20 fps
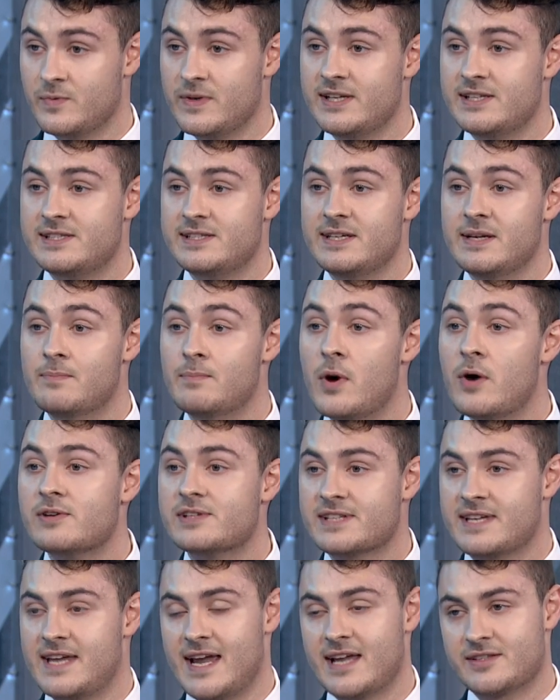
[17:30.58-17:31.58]
we see
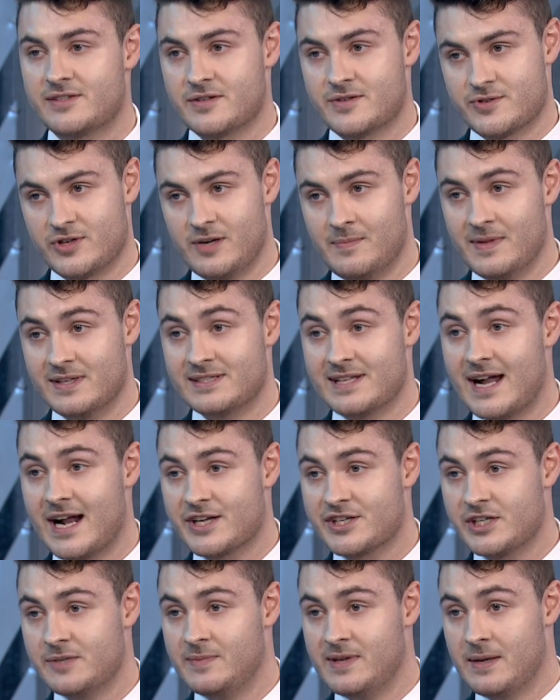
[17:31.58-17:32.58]
most cancer treatments
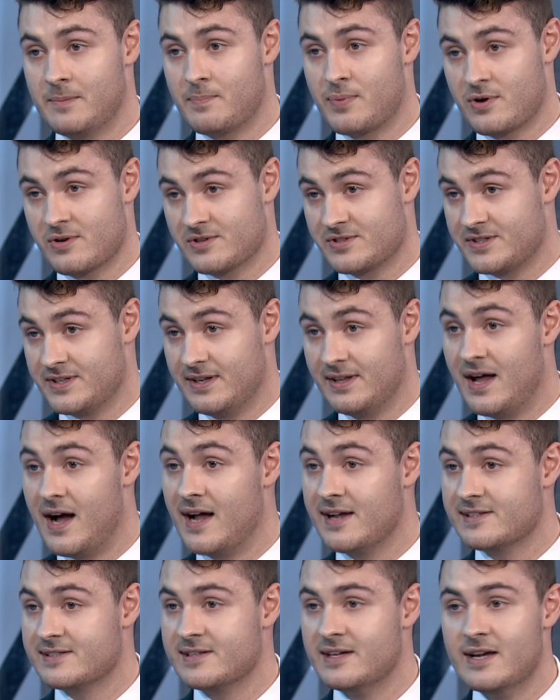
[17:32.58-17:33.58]
actually being
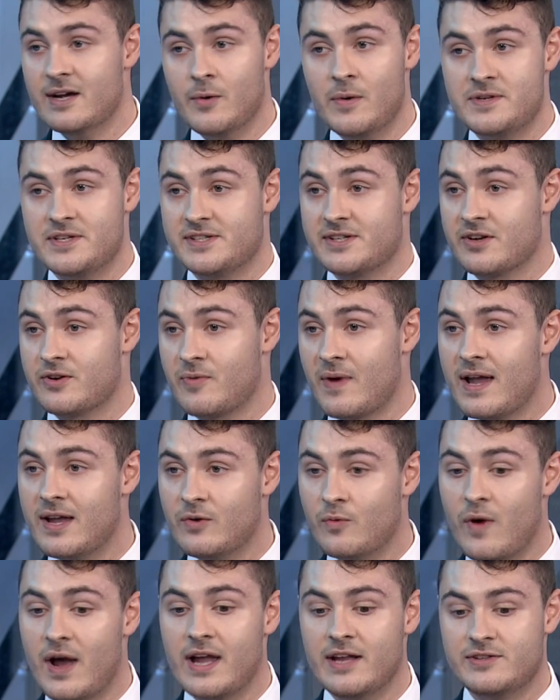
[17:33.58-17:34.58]
personalized, which is a great
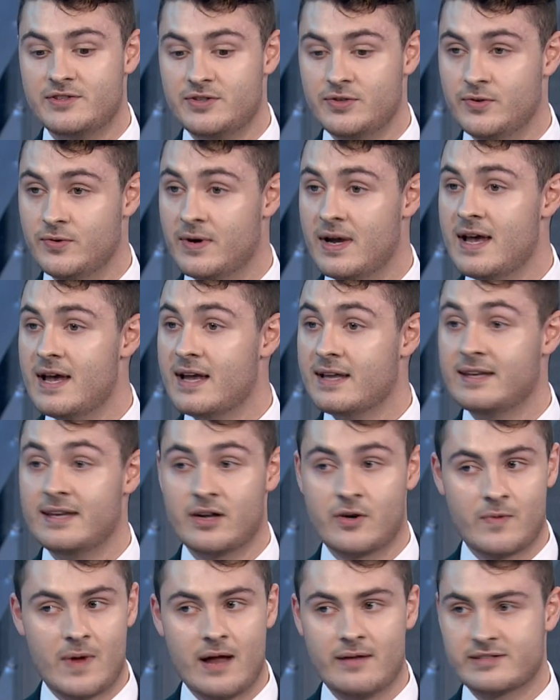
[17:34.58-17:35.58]
way to
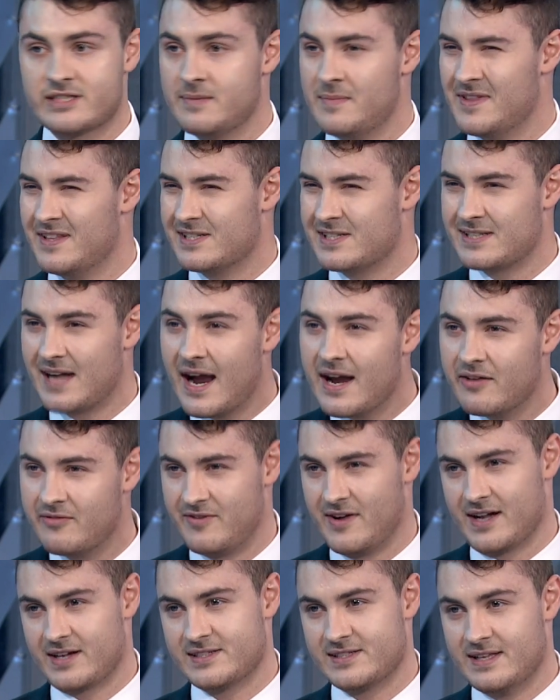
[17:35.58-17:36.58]
get around some of the side
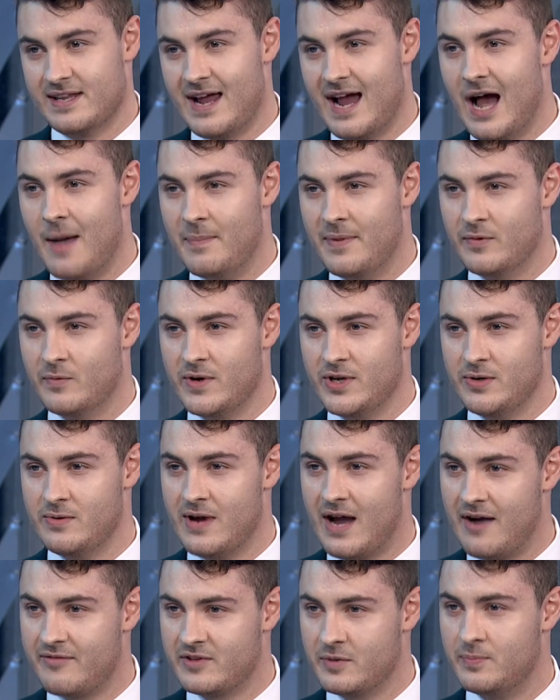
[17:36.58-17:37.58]
effects that happen when you
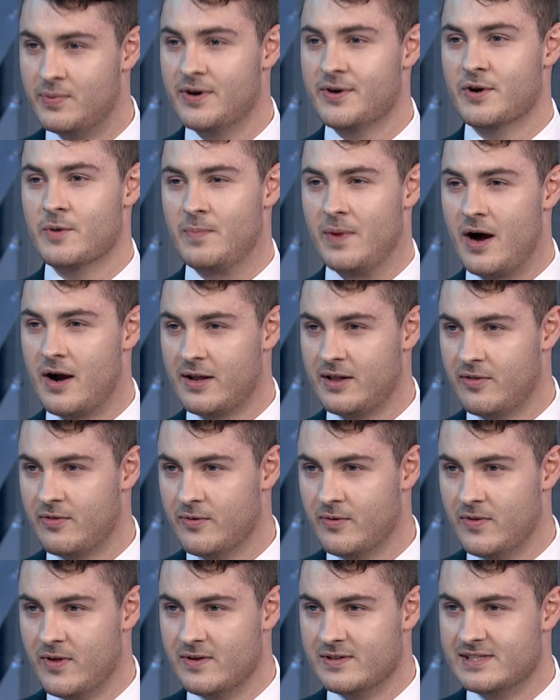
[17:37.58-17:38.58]
have to put your body
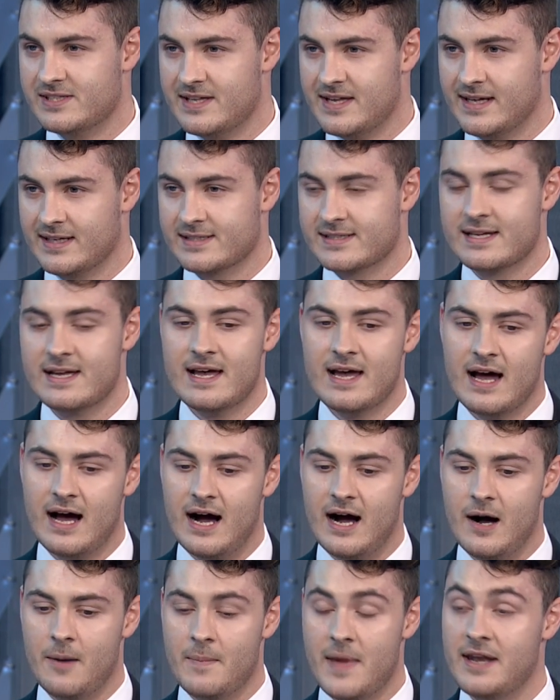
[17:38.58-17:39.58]
through those things,
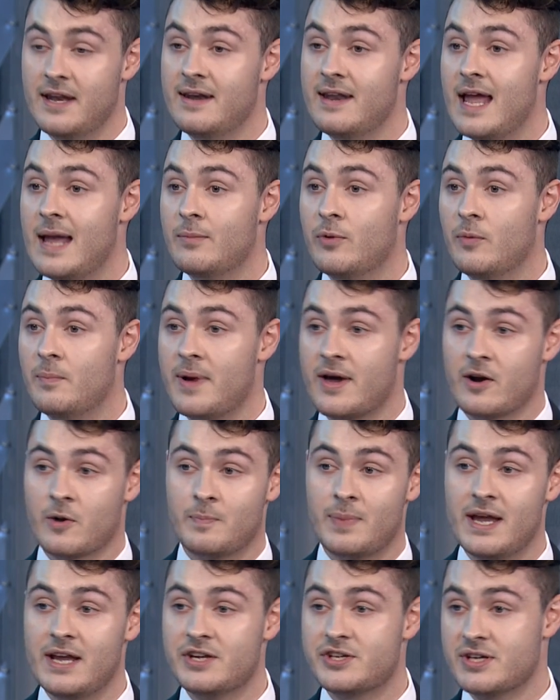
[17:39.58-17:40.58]
and enable better
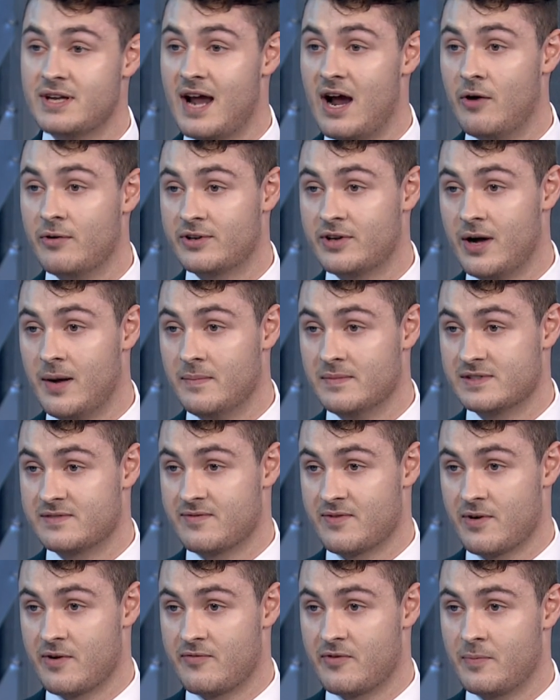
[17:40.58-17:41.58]
patient outcomes
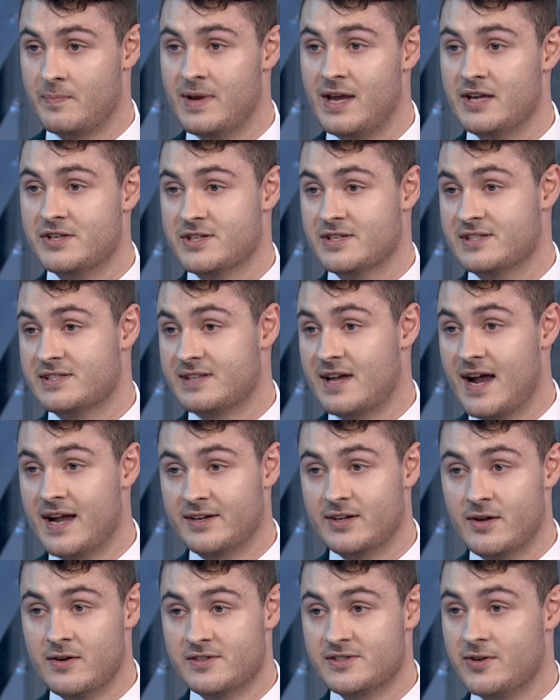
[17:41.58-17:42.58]
for patients
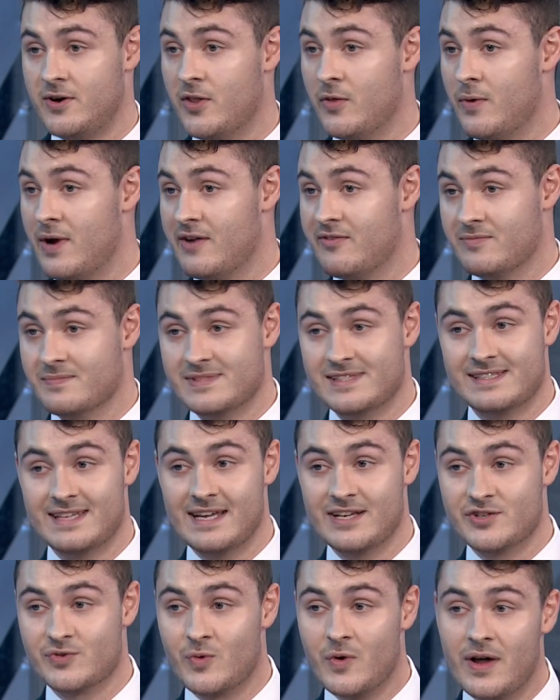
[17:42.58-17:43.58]
diagnosed all the way from
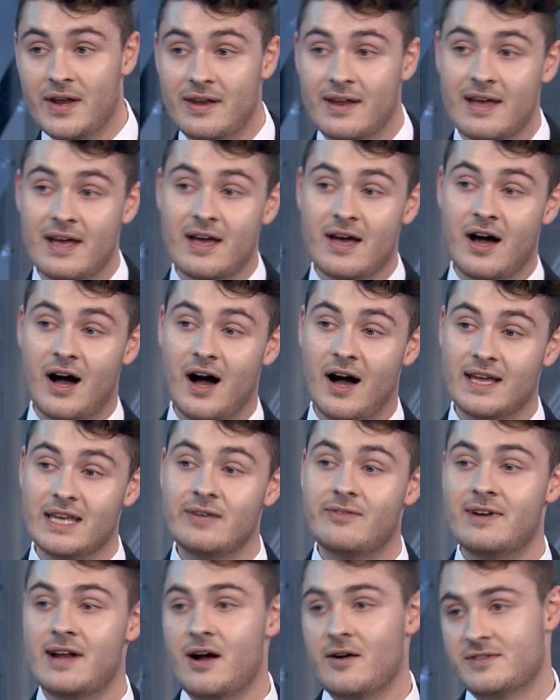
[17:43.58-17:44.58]
stage one,
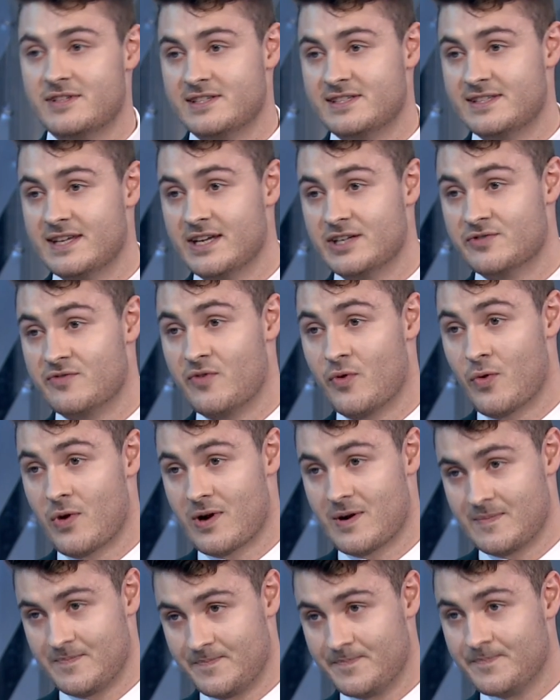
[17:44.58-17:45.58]
even out to stage four.